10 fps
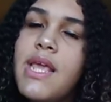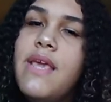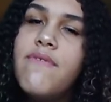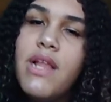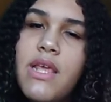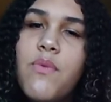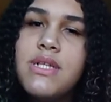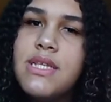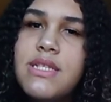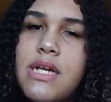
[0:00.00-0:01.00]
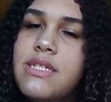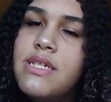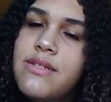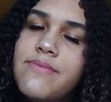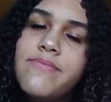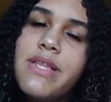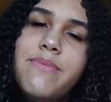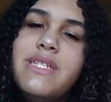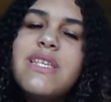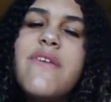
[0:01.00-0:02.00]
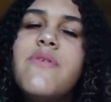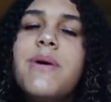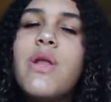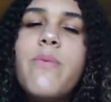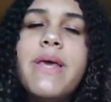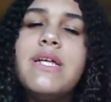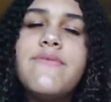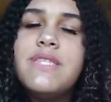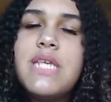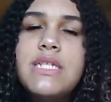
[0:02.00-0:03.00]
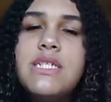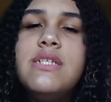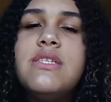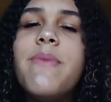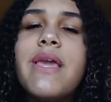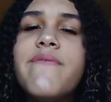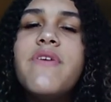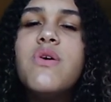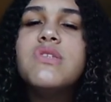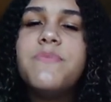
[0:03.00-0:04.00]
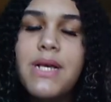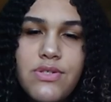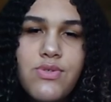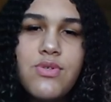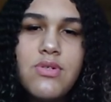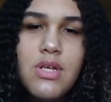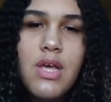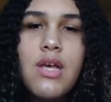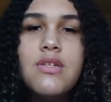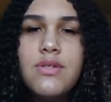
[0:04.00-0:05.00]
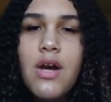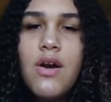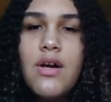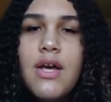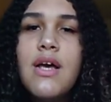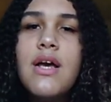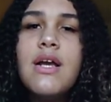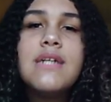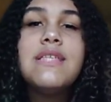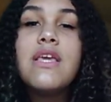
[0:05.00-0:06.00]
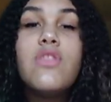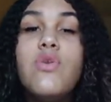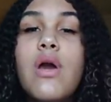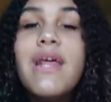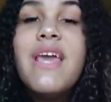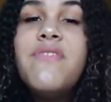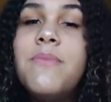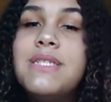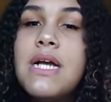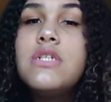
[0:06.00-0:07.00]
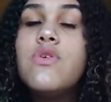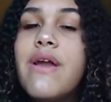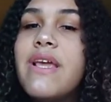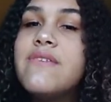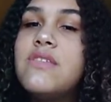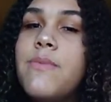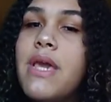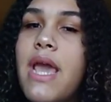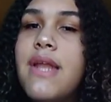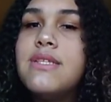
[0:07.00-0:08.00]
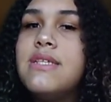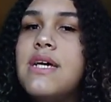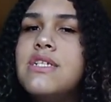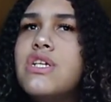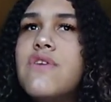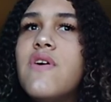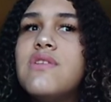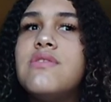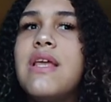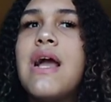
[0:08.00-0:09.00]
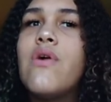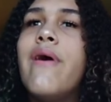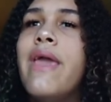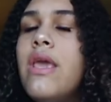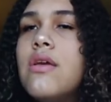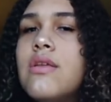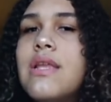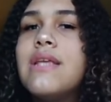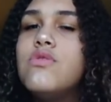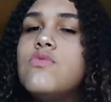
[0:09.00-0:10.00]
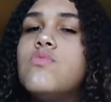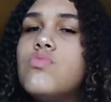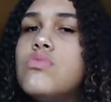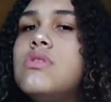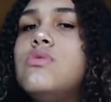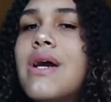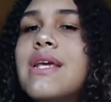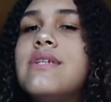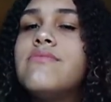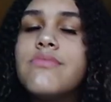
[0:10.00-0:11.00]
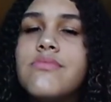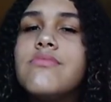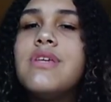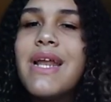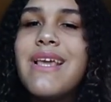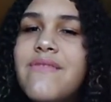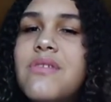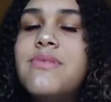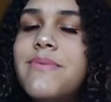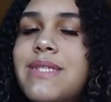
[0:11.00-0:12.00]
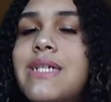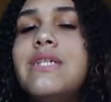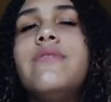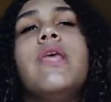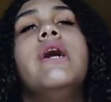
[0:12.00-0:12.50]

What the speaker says: He really wants attention. Let me just give him a little bit of attention to make him feel special, you know? Because, like, you gotta give them attention. You gotta give some of your haters attention, or else they're not gonna hate. Like, you gotta give them some attention.